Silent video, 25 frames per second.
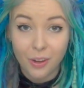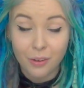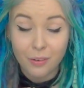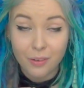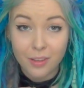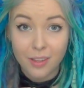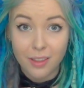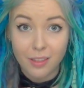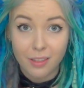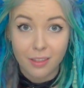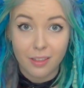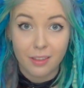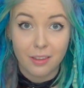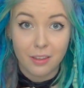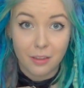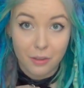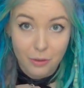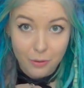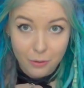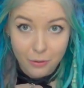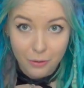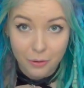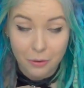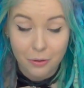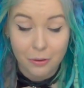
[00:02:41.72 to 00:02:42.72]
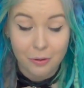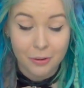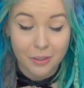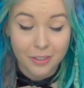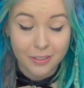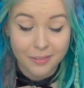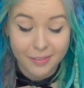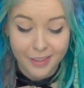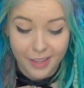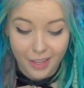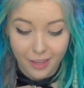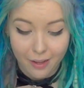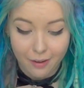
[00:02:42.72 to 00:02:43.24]
go with
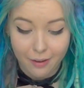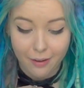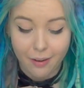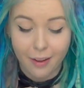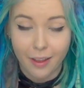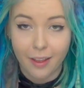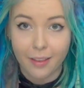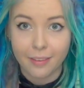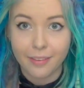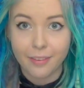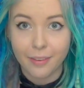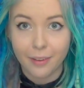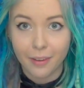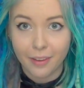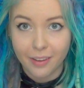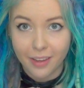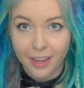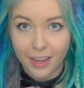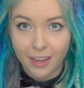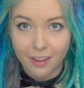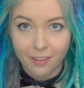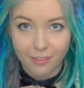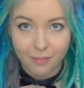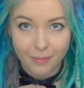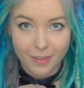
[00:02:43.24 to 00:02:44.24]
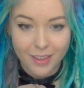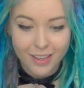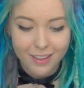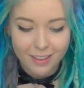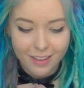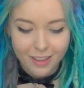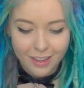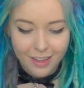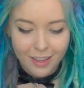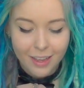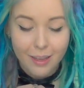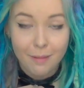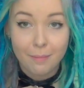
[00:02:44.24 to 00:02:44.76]
unicorn that uh, Sarah gave me,
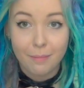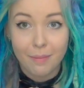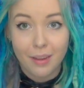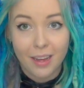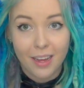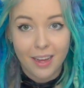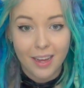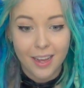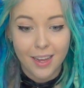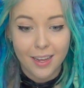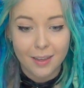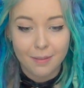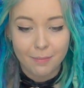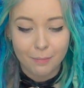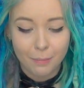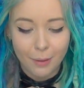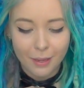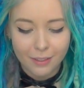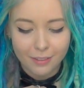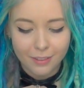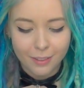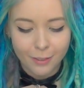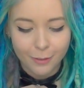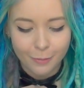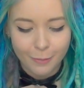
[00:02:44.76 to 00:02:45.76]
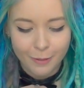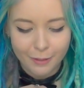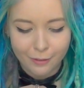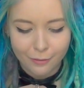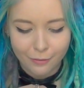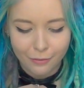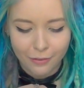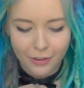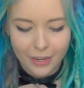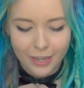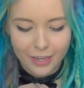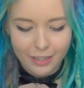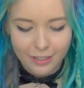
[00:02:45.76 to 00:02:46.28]
my bestest
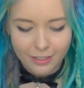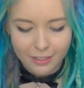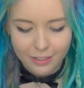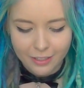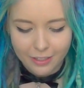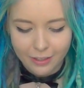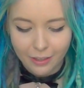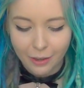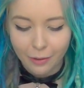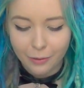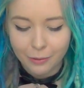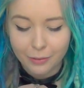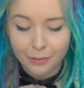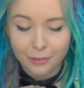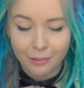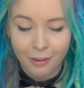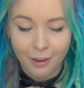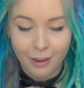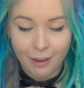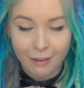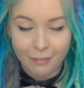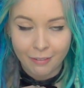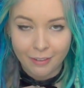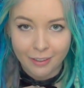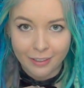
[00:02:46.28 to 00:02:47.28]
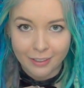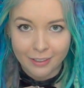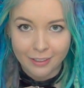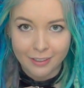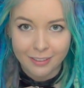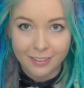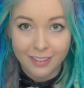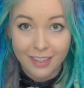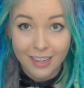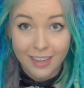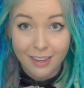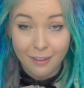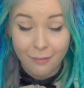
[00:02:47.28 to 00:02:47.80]
best friend in the whole entire
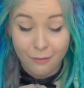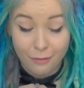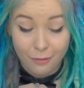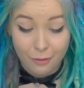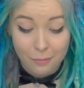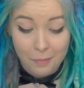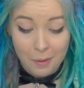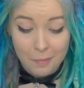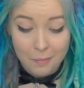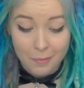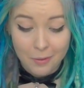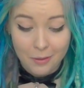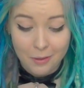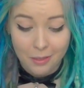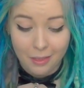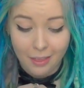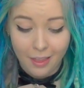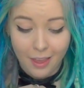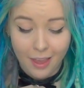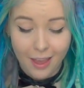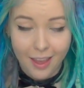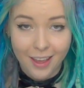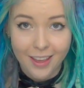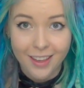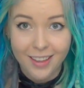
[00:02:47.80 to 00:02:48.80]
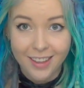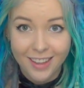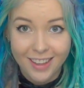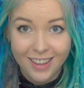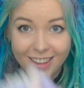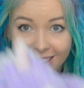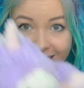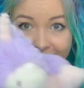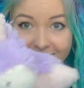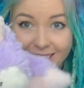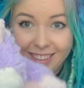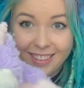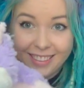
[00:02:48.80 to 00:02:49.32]
world for my birthday
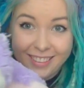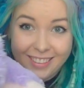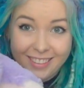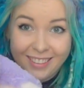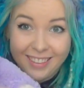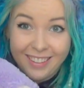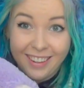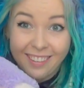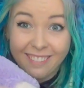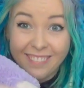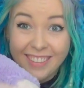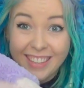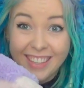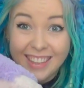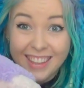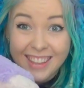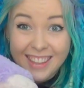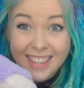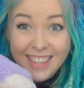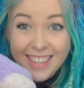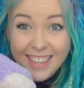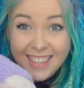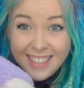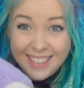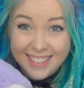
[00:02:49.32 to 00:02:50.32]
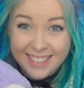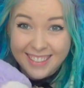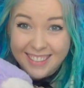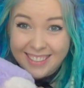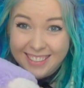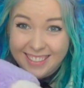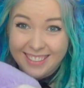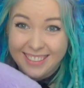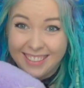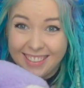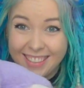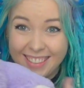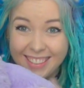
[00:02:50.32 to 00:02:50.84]
got me
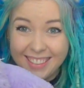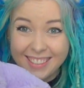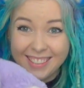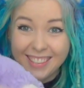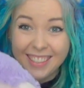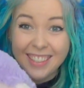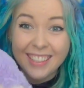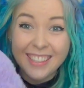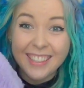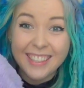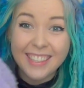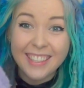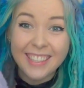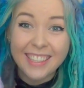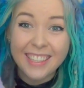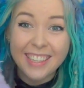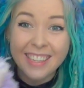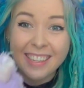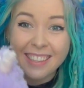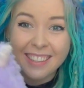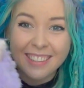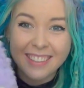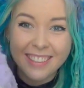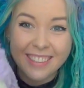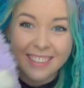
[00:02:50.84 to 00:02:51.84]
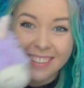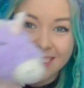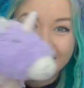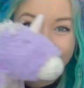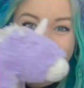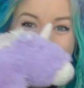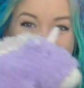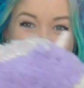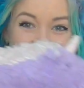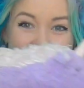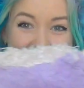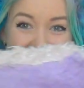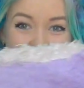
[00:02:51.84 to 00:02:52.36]
this. It's a little
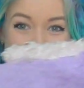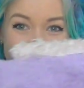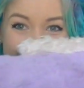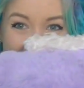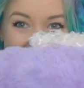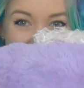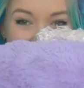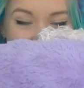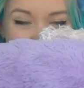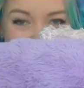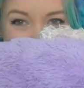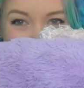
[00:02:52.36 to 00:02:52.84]
unicorn.